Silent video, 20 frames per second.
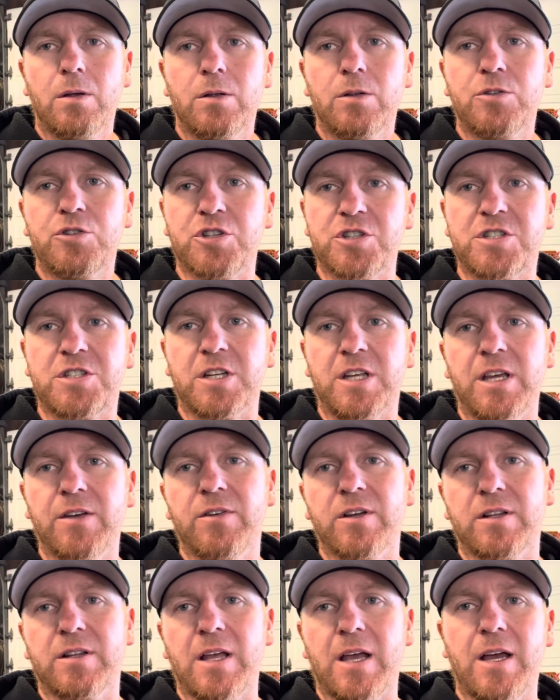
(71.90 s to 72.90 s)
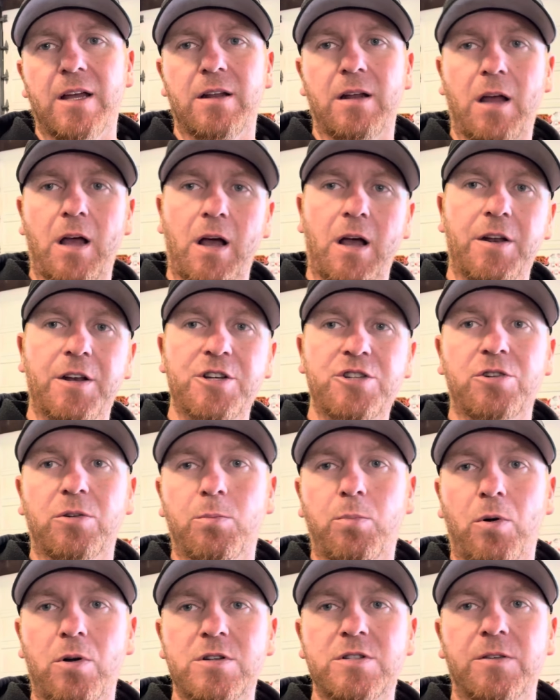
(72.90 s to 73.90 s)
just to give it that initial
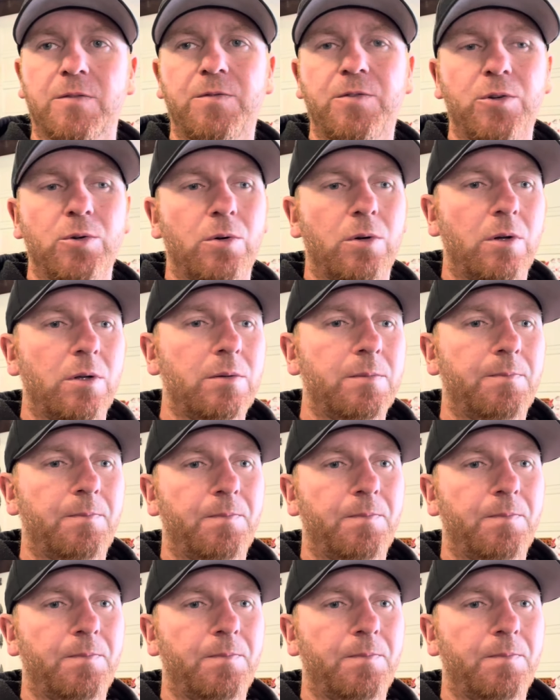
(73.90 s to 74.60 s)
burst of fuel.